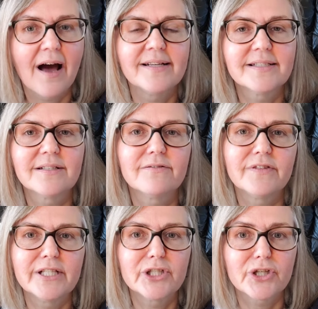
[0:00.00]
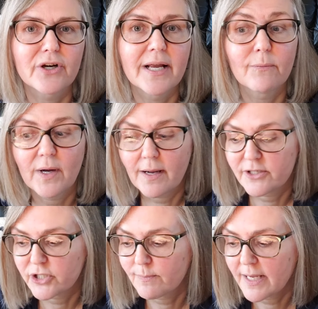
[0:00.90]
I didn't feature and what I
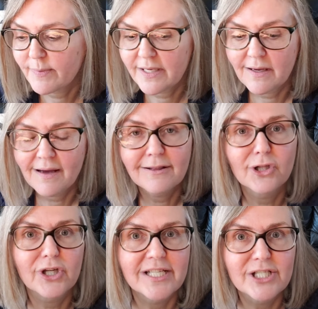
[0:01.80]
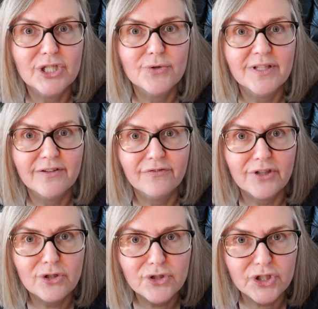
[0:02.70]
should maybe look into in the
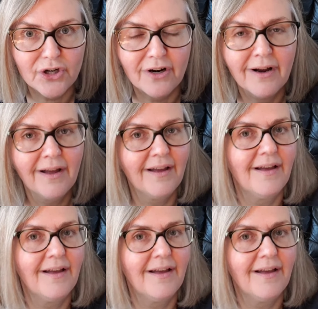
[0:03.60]
future.